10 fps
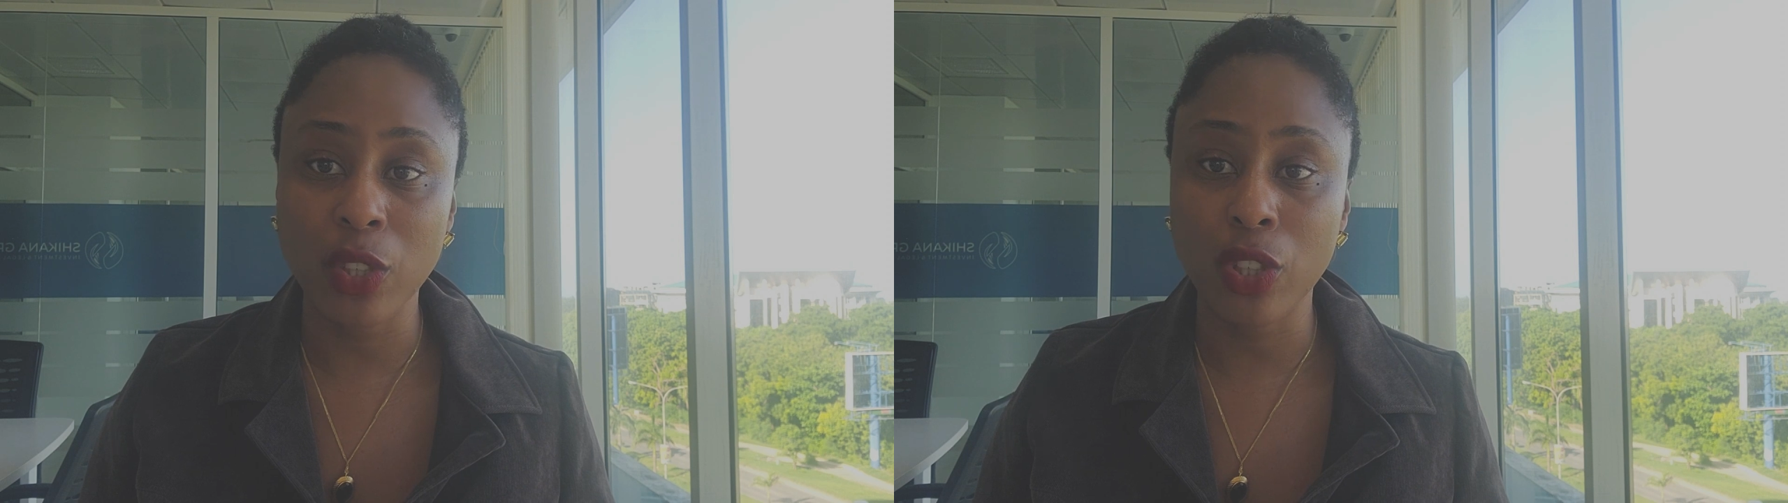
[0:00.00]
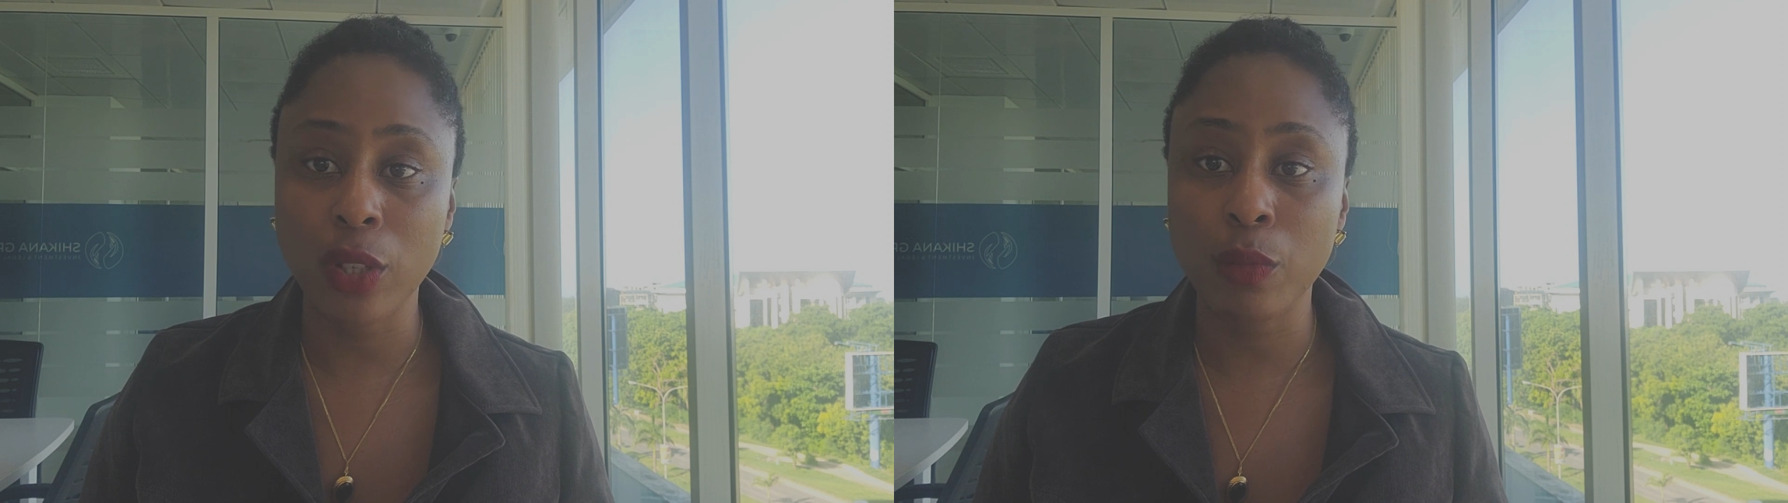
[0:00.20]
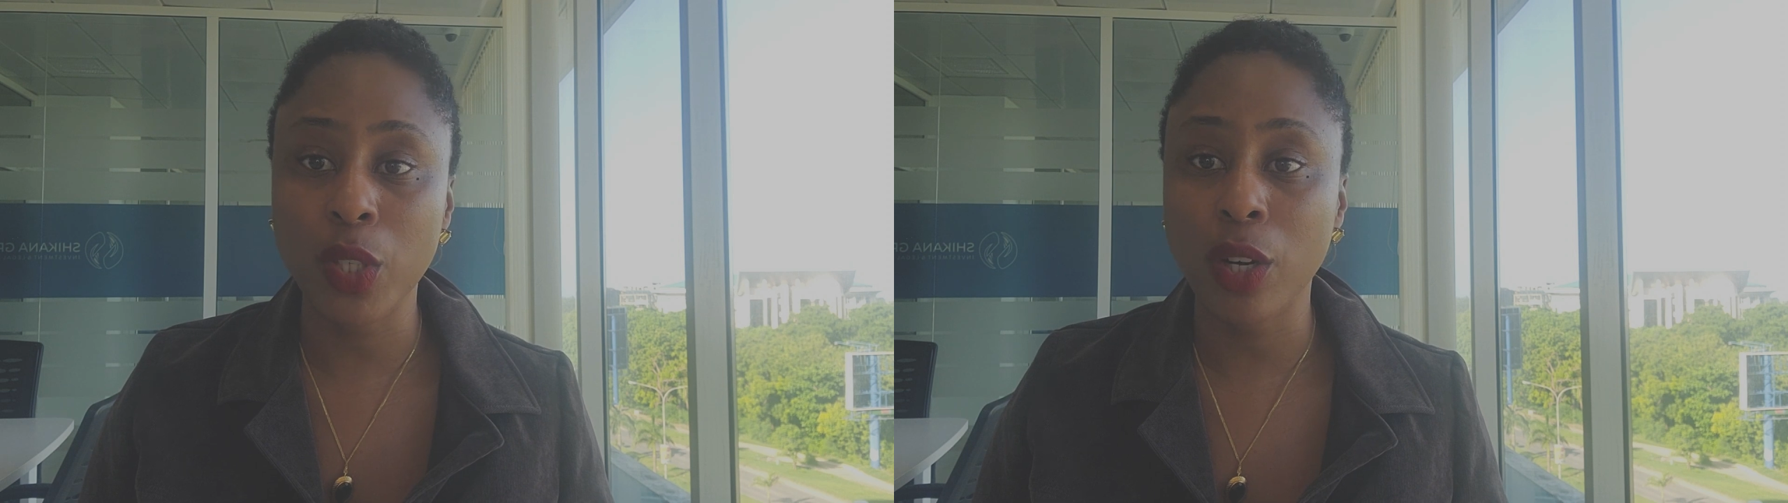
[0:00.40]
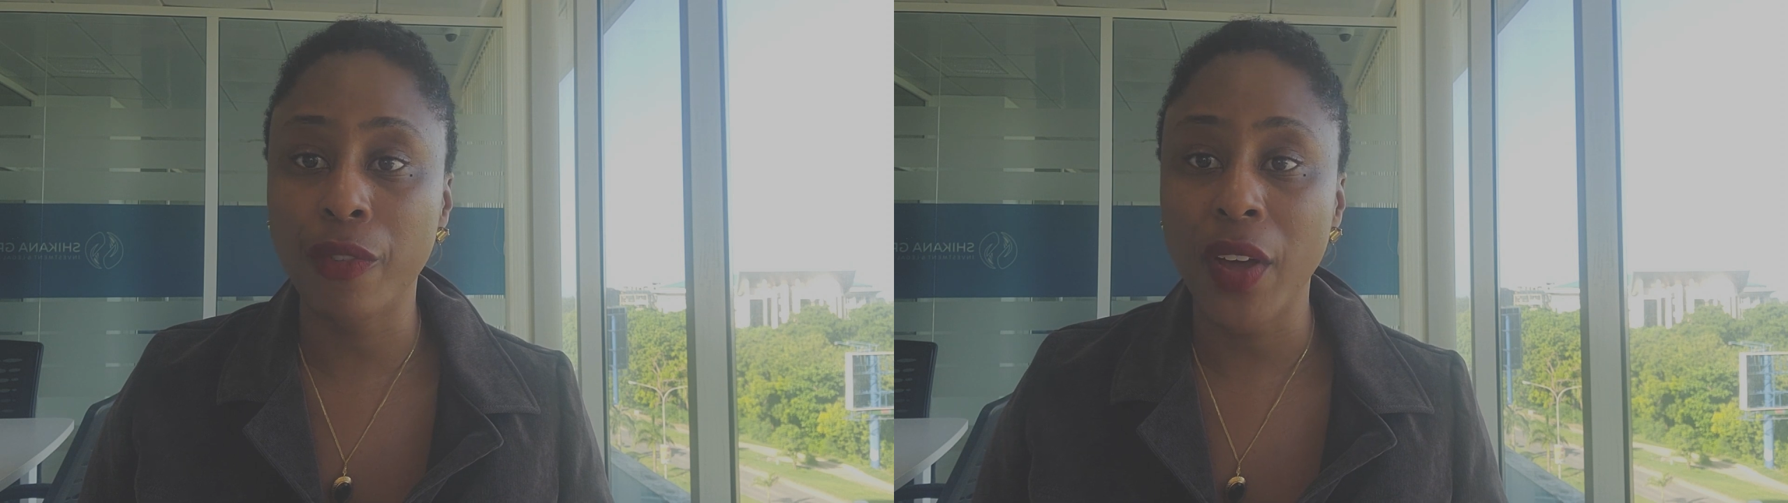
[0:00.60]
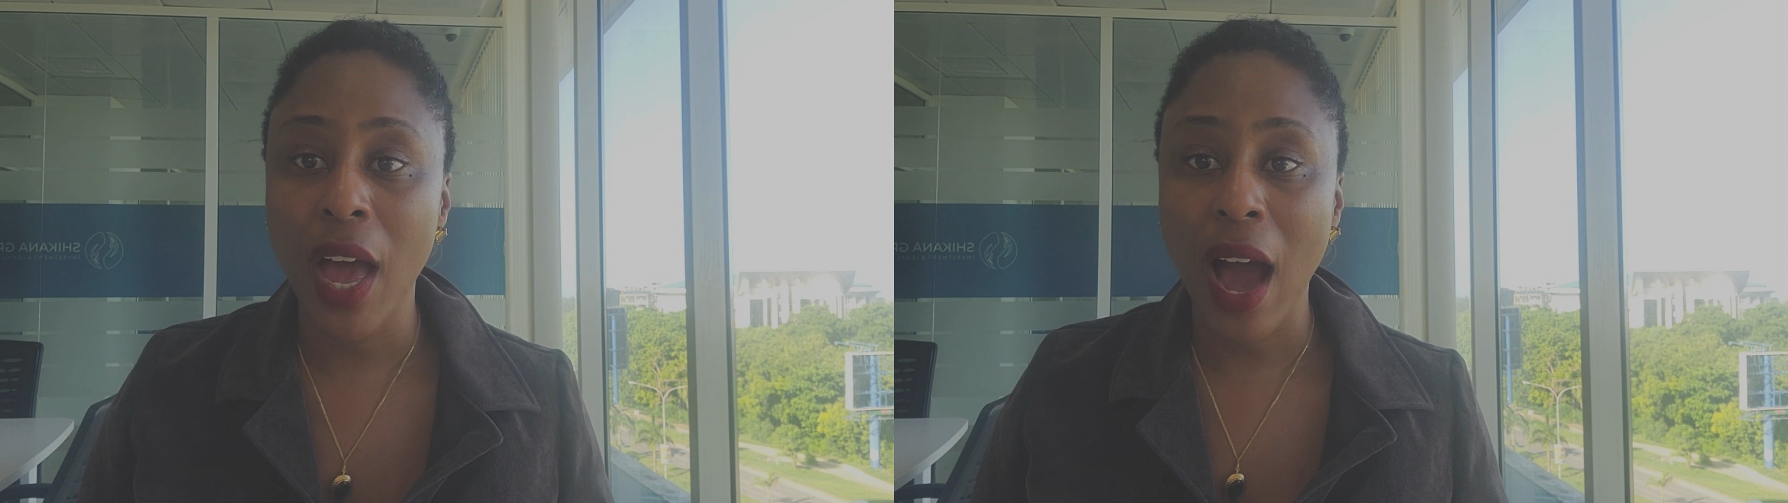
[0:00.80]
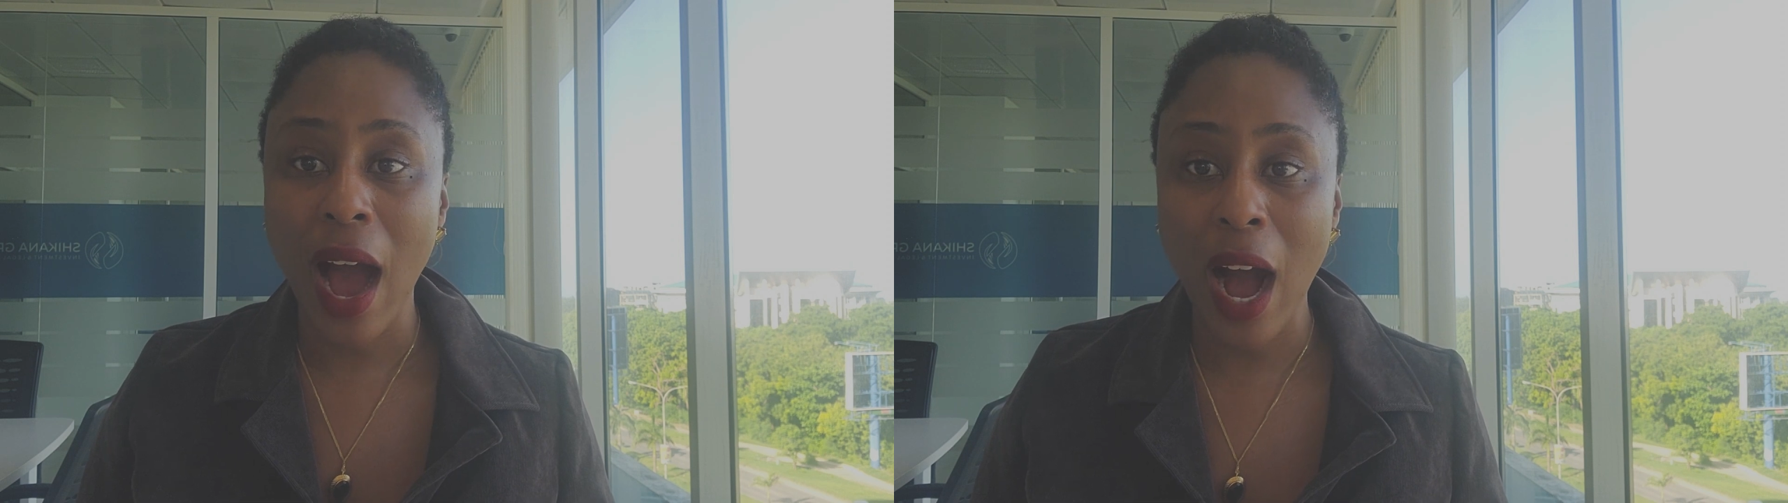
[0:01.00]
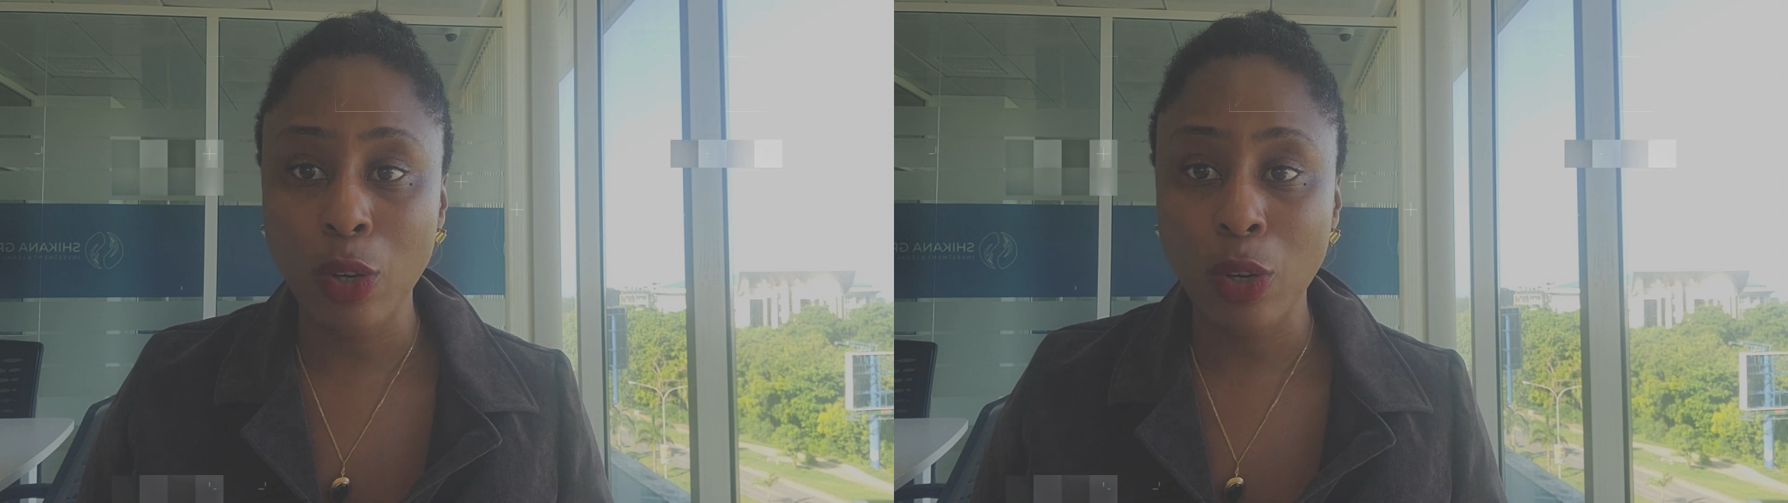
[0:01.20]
terms of how